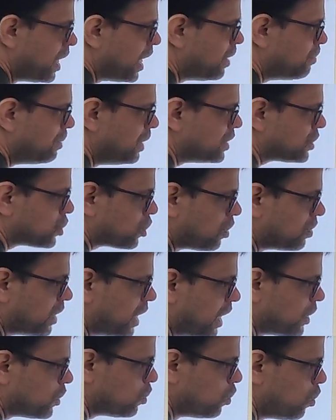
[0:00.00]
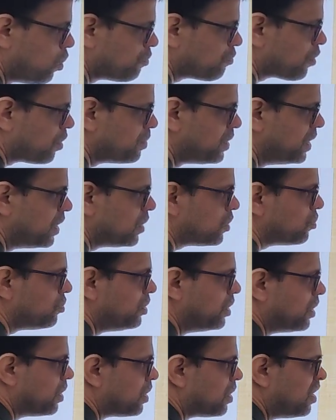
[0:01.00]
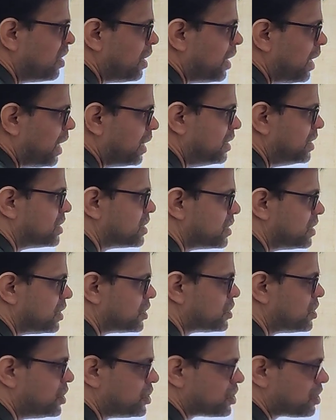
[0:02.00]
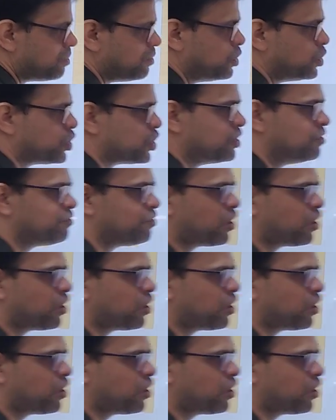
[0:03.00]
and based on that you go from here to here, and this is this distribution